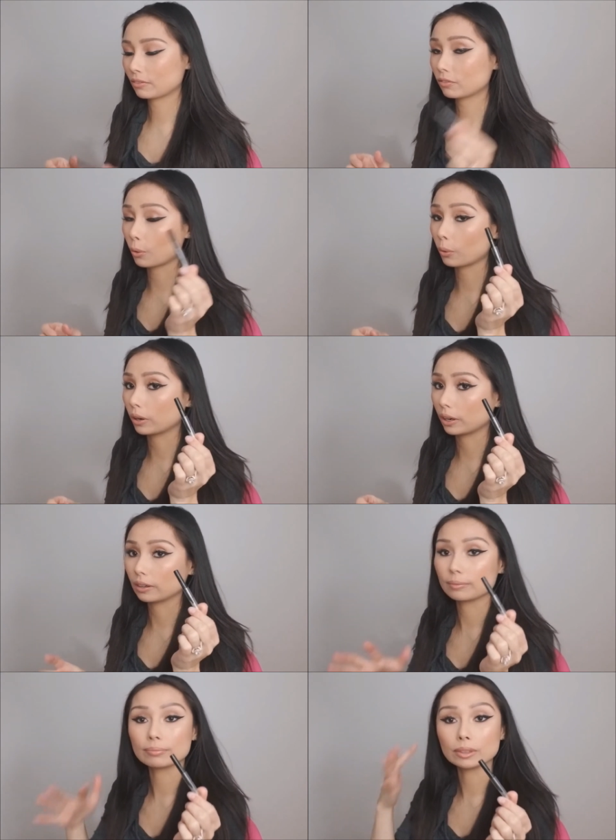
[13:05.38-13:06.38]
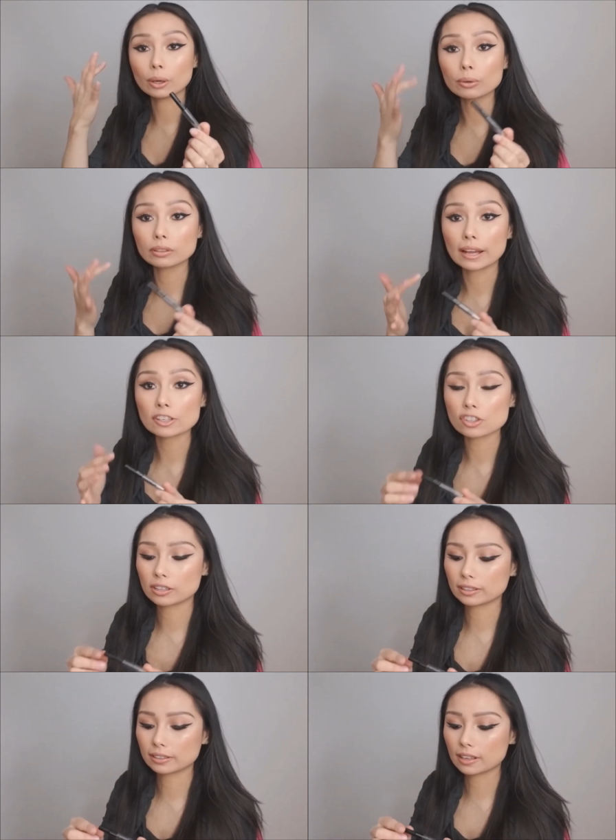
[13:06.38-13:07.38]
for lower lash
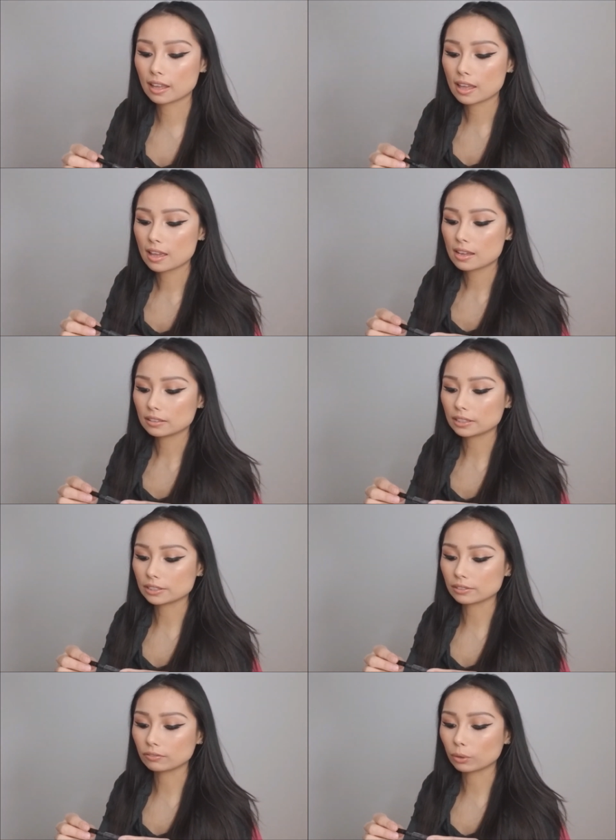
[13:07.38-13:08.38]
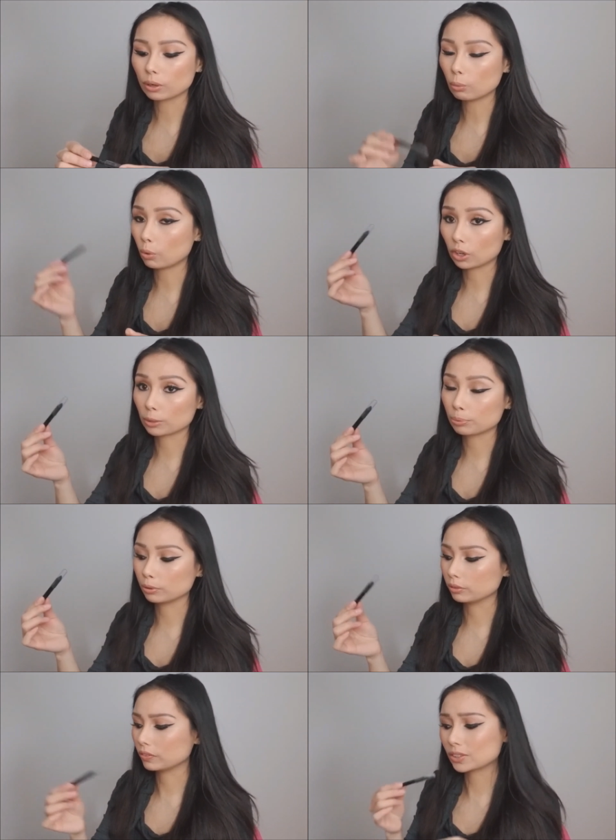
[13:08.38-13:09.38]
line, the Sephora
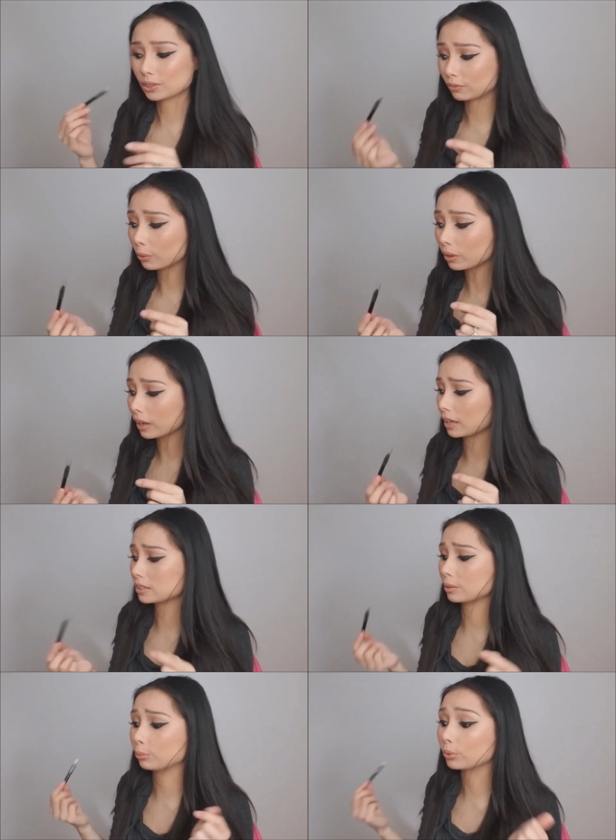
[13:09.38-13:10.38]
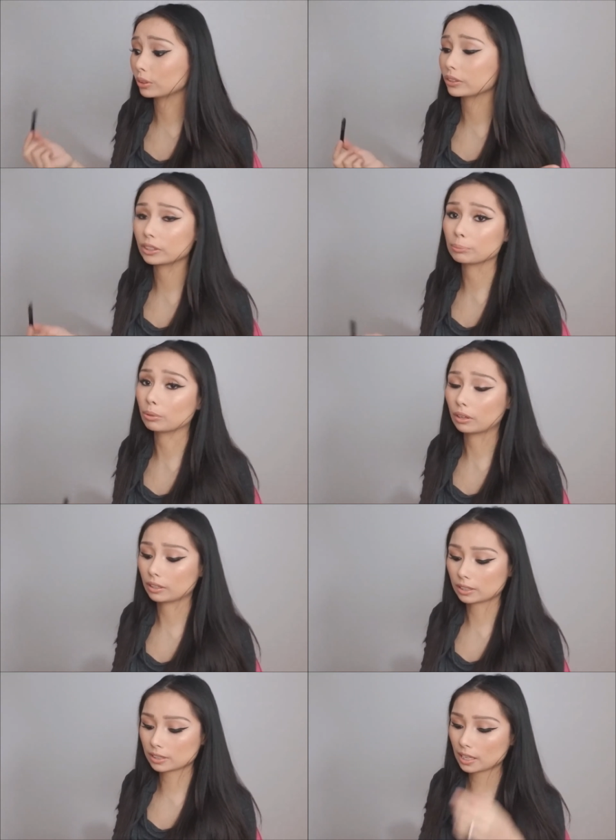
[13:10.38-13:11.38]
waterproof. Sephora has some really good
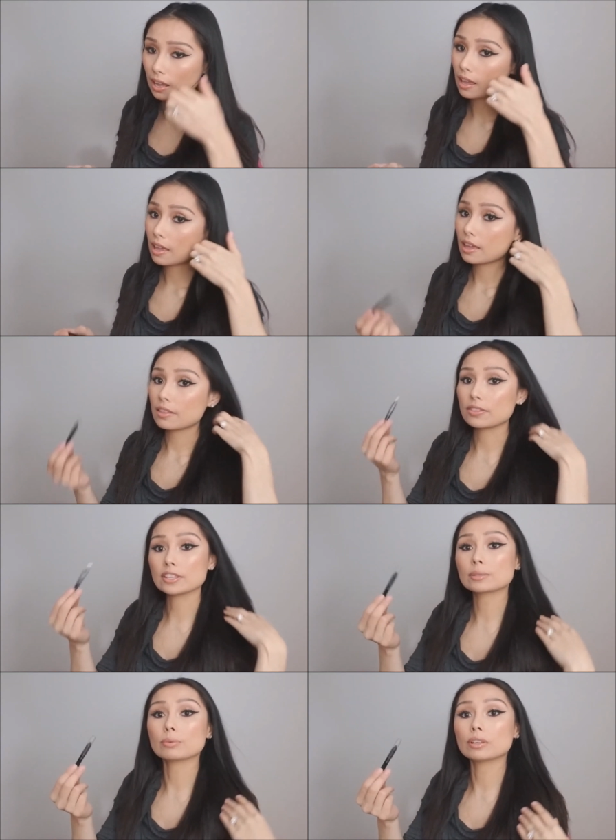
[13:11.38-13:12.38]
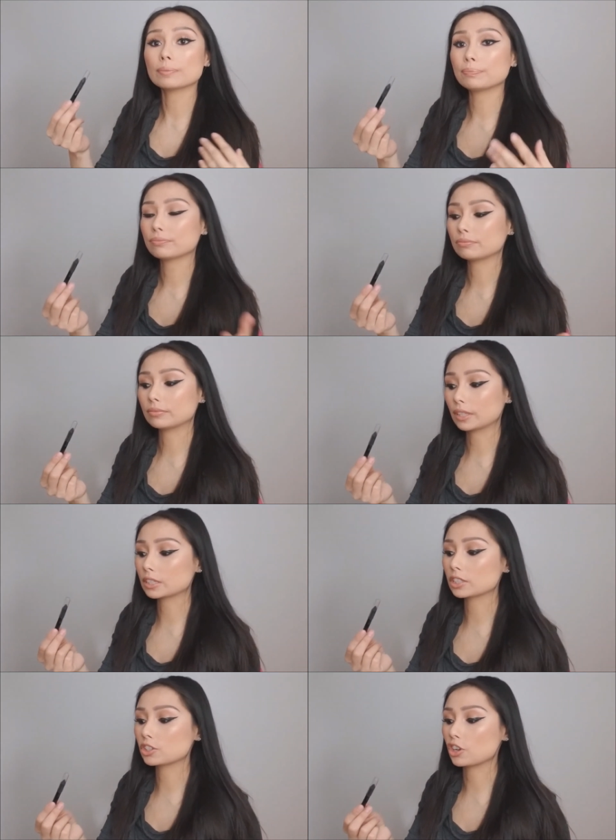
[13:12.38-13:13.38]
products. This one
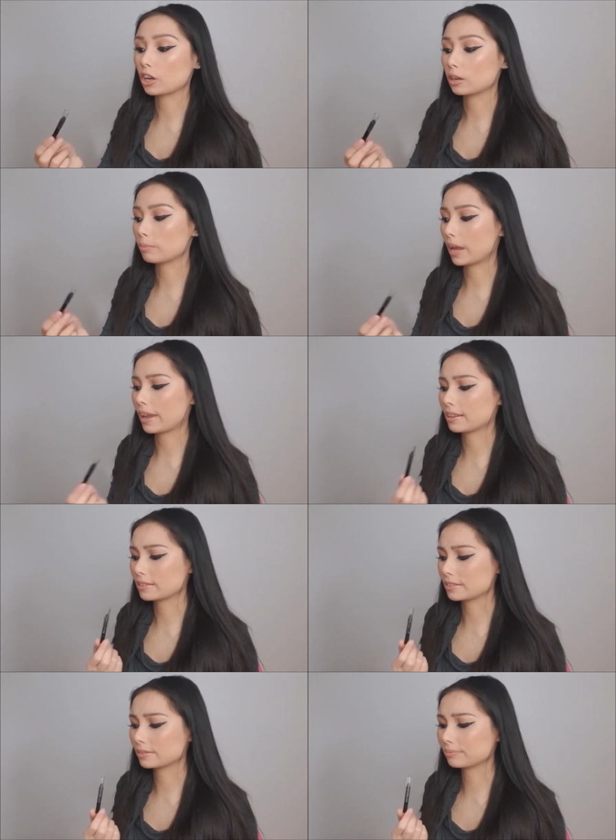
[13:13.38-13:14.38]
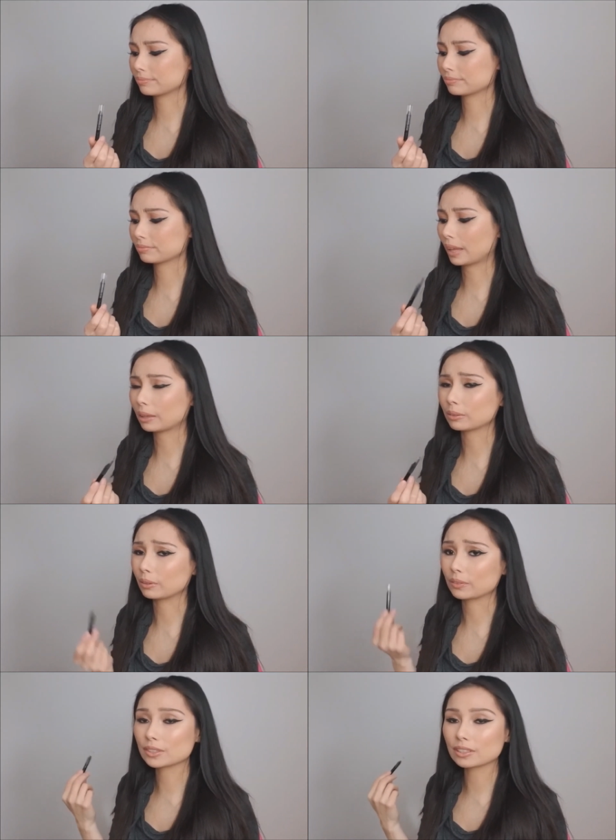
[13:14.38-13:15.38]
does the job, and I don't
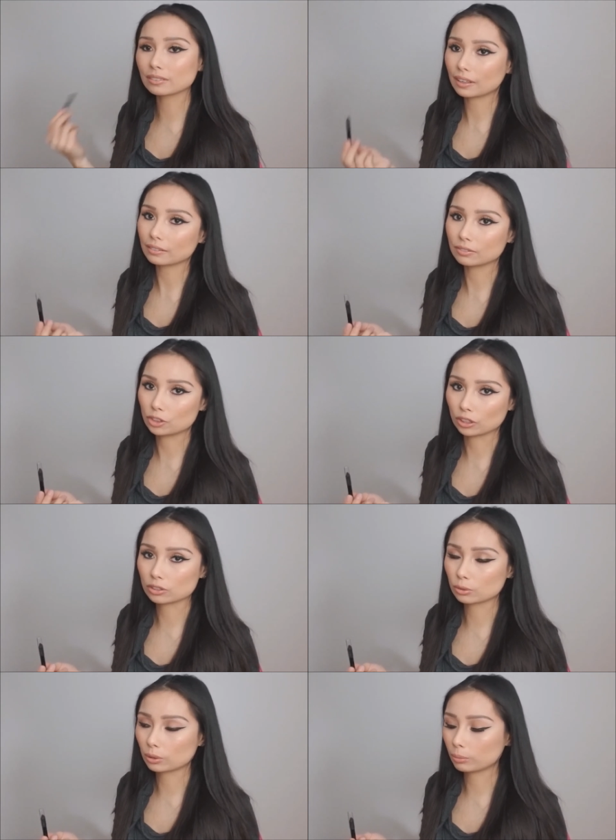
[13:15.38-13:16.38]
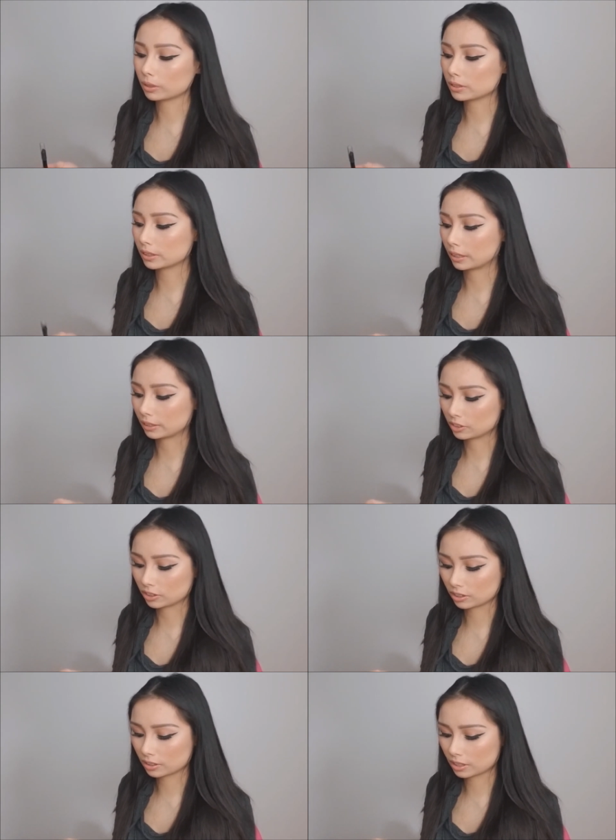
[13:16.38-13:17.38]
know, there's a lot of drugstore ones that I
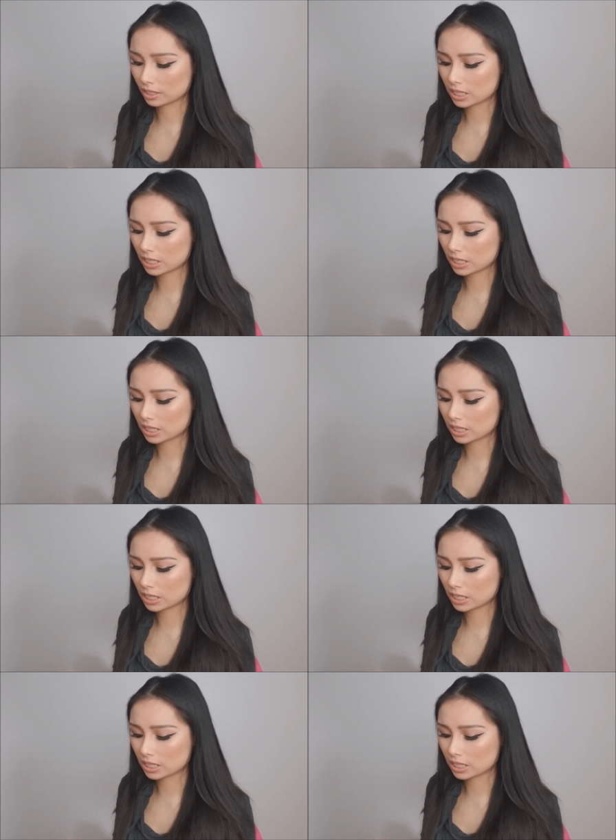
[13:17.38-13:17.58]
just